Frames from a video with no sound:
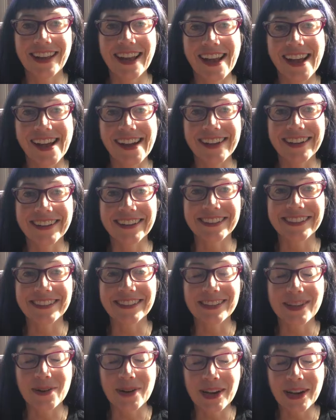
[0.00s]
And
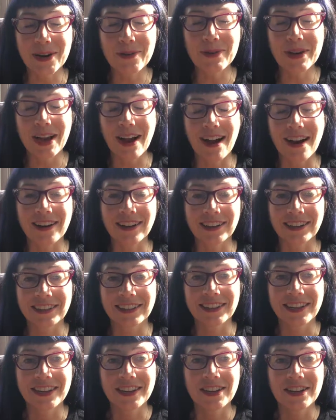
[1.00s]
so here we are,
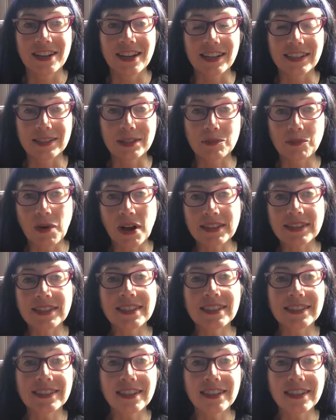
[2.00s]
expressing